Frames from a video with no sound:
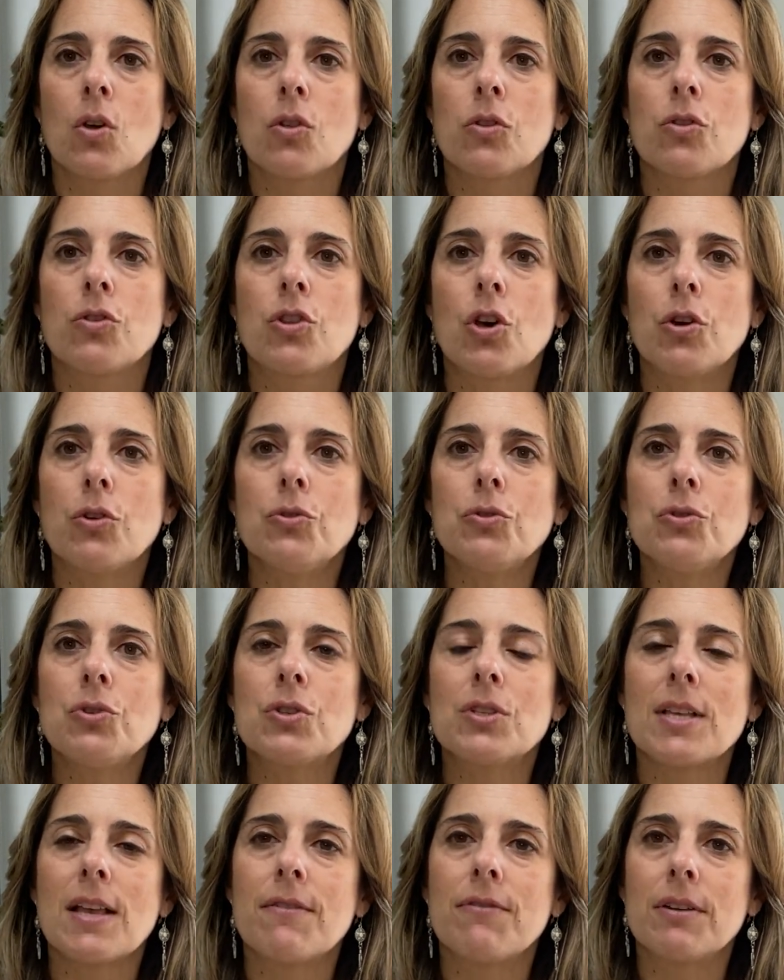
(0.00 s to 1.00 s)
those
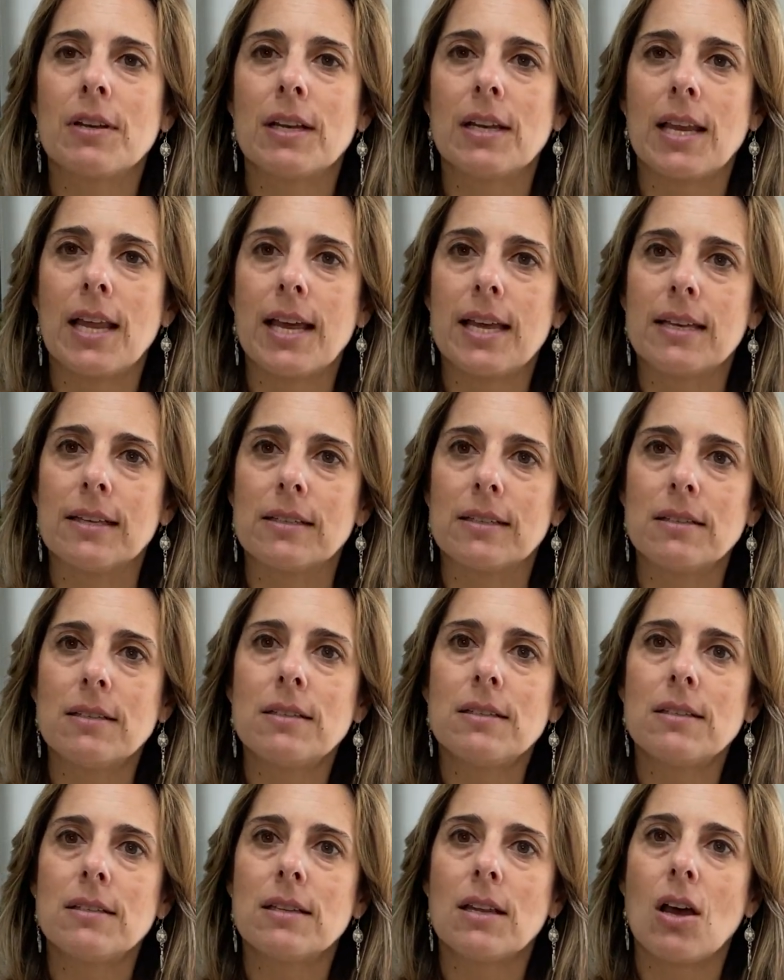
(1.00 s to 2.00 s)
7
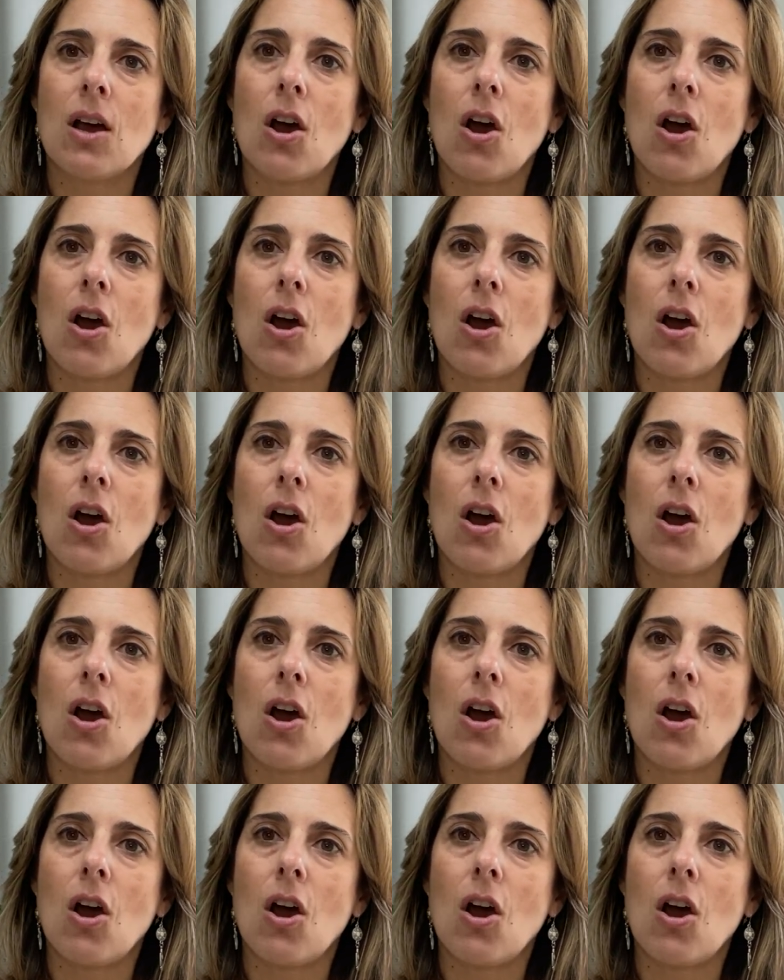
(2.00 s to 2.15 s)
layers